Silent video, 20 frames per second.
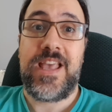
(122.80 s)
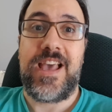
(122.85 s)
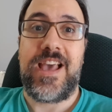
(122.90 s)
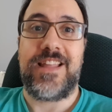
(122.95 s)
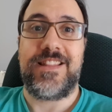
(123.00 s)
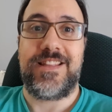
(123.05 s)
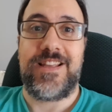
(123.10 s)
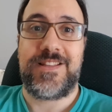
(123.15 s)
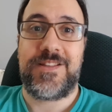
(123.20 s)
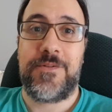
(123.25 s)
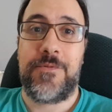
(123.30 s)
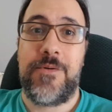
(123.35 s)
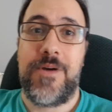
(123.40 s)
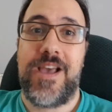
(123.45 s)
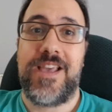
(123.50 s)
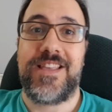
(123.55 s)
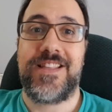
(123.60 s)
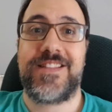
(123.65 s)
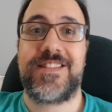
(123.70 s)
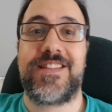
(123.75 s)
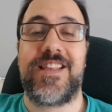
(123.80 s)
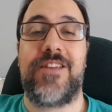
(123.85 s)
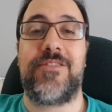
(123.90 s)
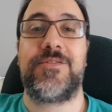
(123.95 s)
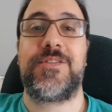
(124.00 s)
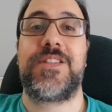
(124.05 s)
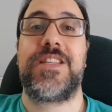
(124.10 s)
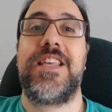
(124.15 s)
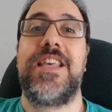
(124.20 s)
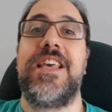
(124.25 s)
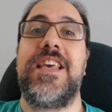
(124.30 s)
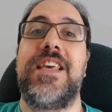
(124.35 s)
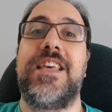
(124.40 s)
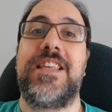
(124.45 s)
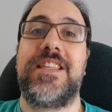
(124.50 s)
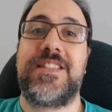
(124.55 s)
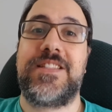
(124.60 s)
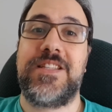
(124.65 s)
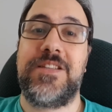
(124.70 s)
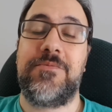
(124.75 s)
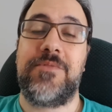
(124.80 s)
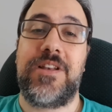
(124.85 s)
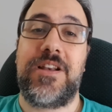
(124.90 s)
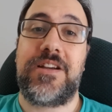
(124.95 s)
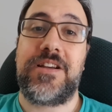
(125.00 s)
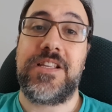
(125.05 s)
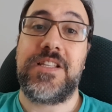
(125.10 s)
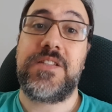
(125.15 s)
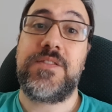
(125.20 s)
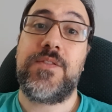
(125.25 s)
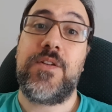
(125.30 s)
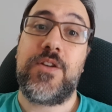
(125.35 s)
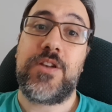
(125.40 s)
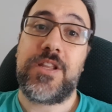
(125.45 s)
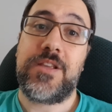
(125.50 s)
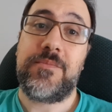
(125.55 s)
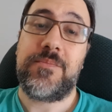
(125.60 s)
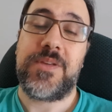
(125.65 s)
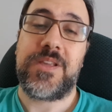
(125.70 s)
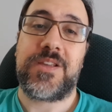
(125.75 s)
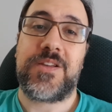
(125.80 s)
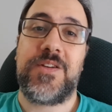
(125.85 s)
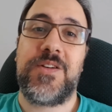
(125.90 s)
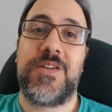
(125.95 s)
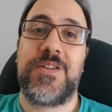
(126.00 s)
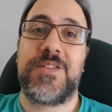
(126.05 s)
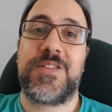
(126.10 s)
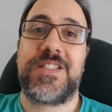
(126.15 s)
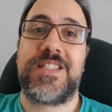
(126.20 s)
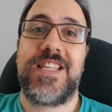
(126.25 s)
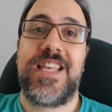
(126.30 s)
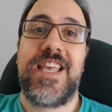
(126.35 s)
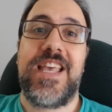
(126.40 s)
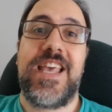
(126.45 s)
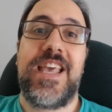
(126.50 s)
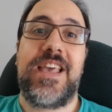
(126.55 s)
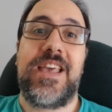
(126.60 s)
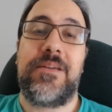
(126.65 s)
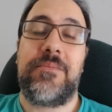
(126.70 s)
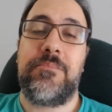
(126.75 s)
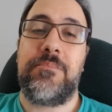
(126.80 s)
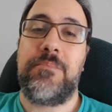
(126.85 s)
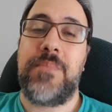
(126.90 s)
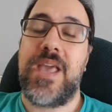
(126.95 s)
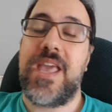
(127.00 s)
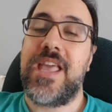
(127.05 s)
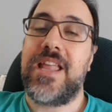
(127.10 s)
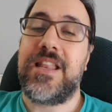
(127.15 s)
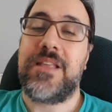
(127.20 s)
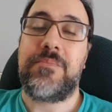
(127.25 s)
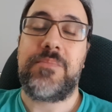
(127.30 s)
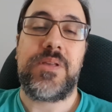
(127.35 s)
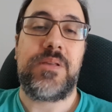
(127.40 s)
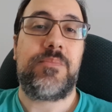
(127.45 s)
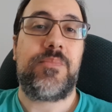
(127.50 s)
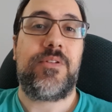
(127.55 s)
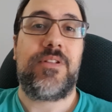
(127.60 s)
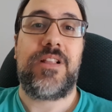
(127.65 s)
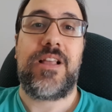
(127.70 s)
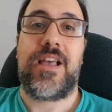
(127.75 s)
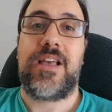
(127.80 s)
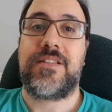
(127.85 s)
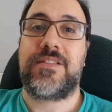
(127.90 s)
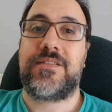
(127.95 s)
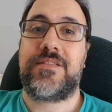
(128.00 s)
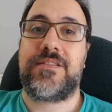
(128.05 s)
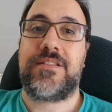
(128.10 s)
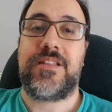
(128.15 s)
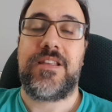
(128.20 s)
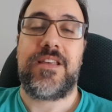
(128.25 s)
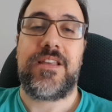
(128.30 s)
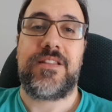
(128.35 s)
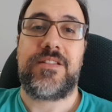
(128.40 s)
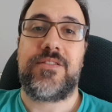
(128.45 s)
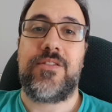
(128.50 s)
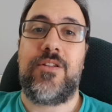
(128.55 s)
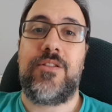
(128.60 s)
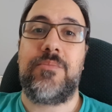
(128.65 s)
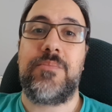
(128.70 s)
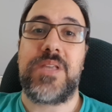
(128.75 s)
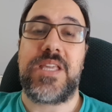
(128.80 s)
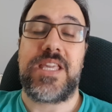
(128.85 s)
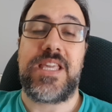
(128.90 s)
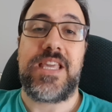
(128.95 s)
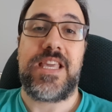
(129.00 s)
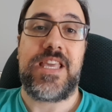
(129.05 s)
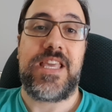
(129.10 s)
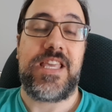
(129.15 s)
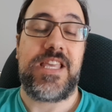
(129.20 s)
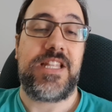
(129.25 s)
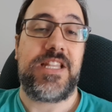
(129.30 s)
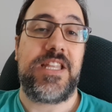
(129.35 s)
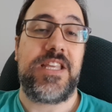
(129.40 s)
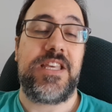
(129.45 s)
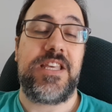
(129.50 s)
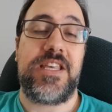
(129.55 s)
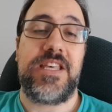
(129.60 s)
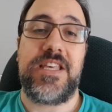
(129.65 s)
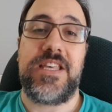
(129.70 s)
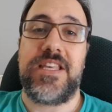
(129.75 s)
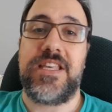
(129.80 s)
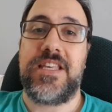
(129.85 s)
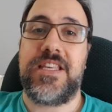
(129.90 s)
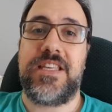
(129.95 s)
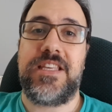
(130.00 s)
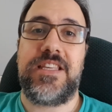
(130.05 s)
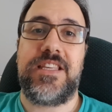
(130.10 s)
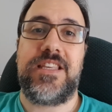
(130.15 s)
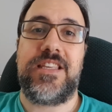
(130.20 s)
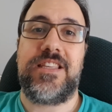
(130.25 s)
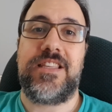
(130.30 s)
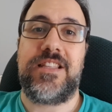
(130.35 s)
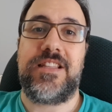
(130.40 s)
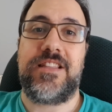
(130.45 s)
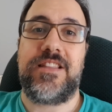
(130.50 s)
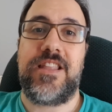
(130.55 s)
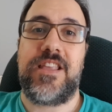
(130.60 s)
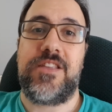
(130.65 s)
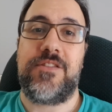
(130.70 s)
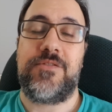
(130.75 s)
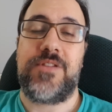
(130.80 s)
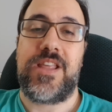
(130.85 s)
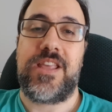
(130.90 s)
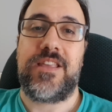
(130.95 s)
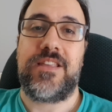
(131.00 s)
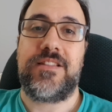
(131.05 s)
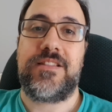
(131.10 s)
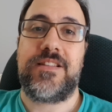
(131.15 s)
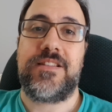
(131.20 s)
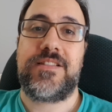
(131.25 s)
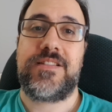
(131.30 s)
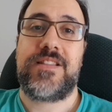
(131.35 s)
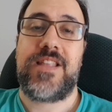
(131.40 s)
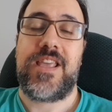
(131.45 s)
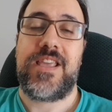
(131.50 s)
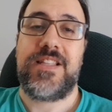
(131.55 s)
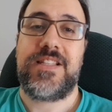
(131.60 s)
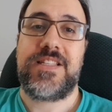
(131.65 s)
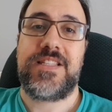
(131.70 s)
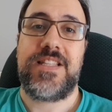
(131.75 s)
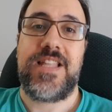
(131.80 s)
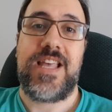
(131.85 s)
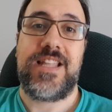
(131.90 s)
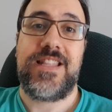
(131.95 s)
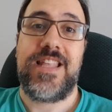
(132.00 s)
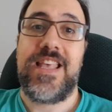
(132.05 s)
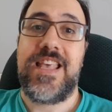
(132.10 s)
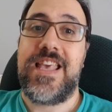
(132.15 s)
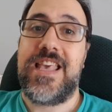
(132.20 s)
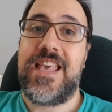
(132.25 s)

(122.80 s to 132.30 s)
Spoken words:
And that's why it sounds similar. It's funny because many people have told me in the United States that